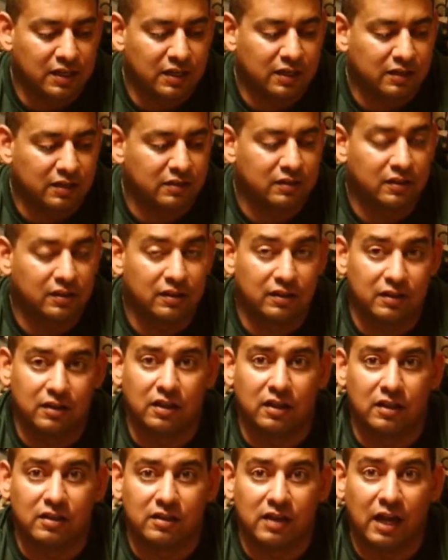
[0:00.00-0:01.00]
get
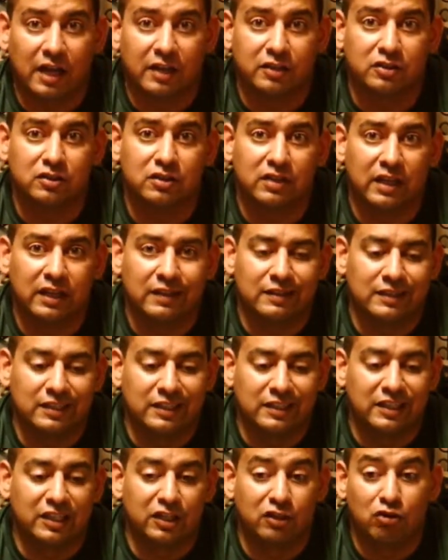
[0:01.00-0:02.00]
the nice
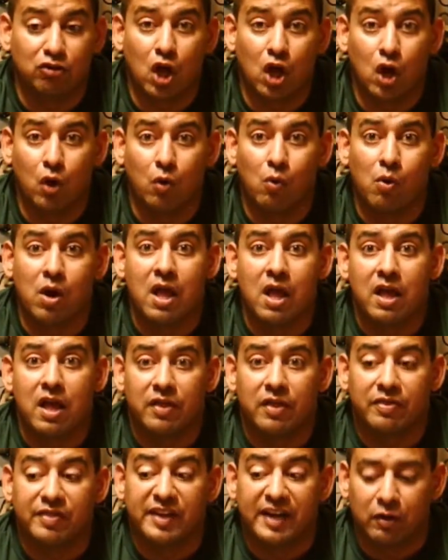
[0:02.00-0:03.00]
LED glow
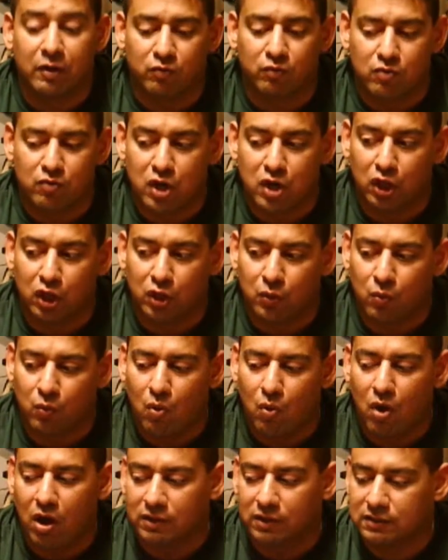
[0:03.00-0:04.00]
that I really
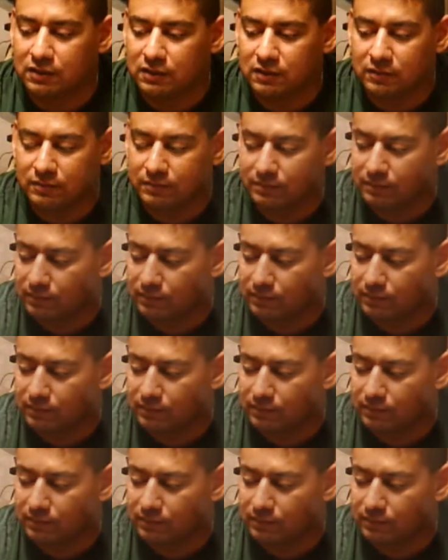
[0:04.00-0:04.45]
want.